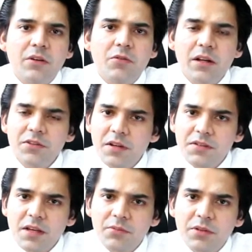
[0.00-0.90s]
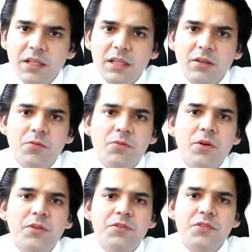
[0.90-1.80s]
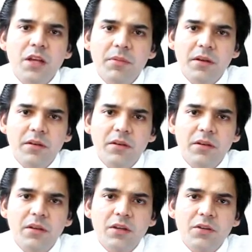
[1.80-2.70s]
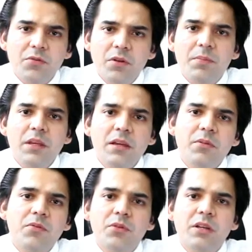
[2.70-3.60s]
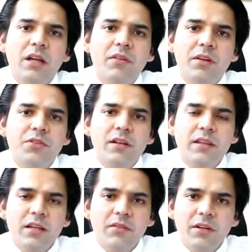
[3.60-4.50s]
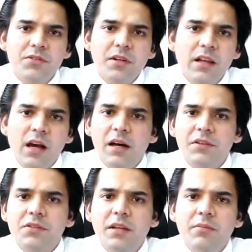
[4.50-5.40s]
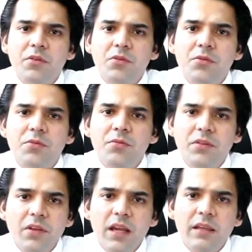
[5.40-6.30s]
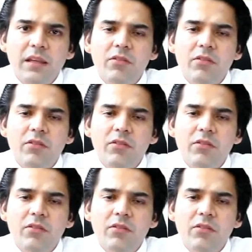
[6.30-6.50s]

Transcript: Khwaja Nizamuddin was summoned to appear before the Governor General, and the Governor General asked him to resign.